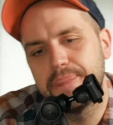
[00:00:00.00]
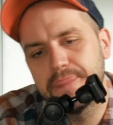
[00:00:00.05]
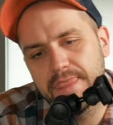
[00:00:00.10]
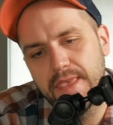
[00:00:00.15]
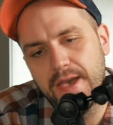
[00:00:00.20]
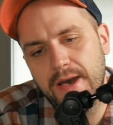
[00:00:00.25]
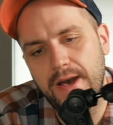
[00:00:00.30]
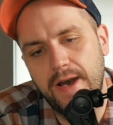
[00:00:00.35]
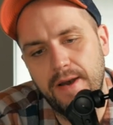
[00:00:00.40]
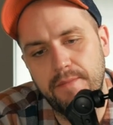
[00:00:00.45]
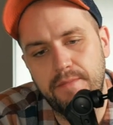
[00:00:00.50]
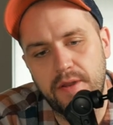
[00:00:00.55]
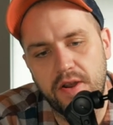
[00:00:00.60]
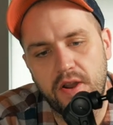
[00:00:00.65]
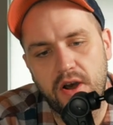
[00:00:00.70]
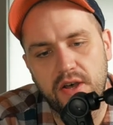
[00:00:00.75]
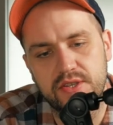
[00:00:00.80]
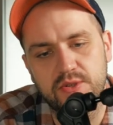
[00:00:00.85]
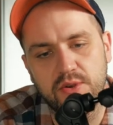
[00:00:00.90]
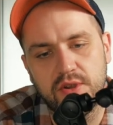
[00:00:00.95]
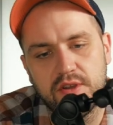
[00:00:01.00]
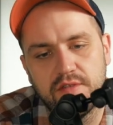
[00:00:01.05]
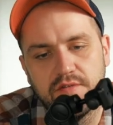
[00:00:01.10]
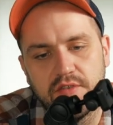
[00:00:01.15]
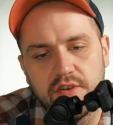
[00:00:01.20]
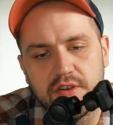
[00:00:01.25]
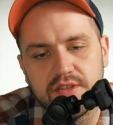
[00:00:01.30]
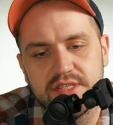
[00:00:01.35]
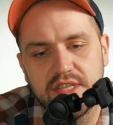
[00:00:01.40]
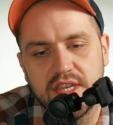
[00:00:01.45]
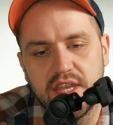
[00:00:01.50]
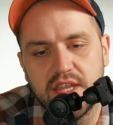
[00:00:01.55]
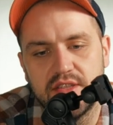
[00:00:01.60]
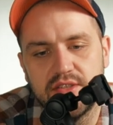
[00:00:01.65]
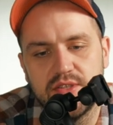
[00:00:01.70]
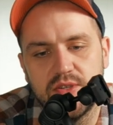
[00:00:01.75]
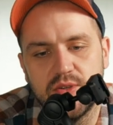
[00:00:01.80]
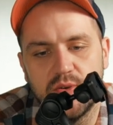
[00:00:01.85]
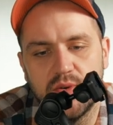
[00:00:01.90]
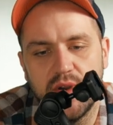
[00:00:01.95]
But it also converts
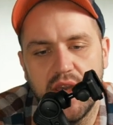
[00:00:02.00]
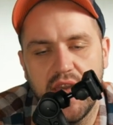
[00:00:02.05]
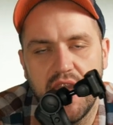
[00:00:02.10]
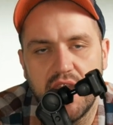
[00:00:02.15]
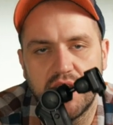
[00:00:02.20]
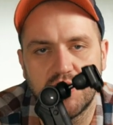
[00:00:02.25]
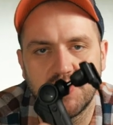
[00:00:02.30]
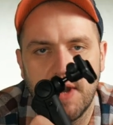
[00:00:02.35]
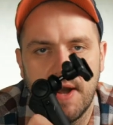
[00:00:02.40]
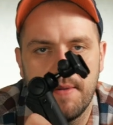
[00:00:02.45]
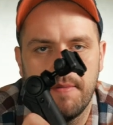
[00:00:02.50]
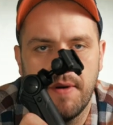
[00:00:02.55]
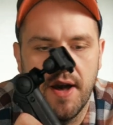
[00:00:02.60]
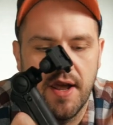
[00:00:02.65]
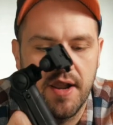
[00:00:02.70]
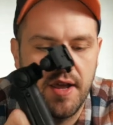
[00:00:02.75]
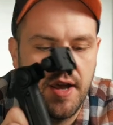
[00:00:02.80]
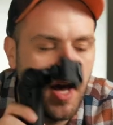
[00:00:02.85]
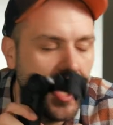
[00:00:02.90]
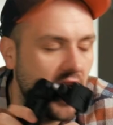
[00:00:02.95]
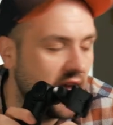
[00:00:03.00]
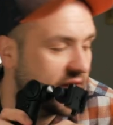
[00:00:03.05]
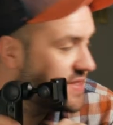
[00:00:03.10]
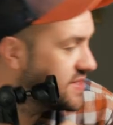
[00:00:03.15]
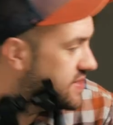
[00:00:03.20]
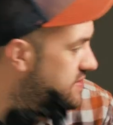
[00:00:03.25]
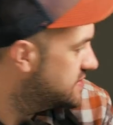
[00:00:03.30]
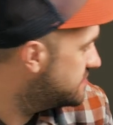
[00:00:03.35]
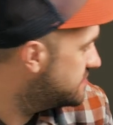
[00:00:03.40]
into a tripod. Hux!